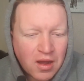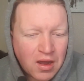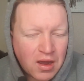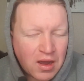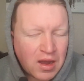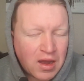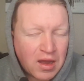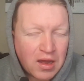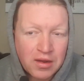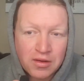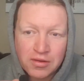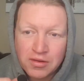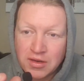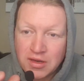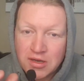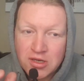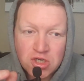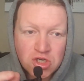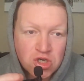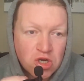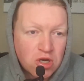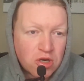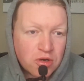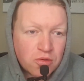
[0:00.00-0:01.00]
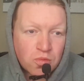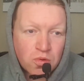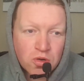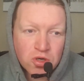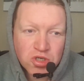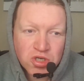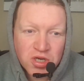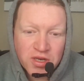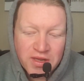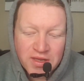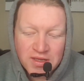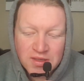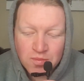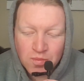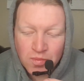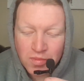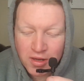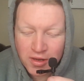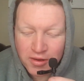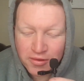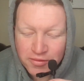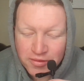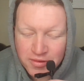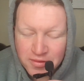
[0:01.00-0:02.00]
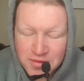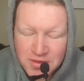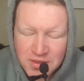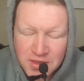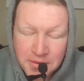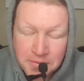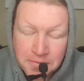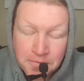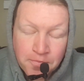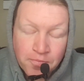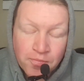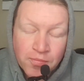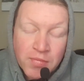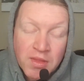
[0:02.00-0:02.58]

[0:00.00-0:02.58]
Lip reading: I really enjoyed watching this bloke. So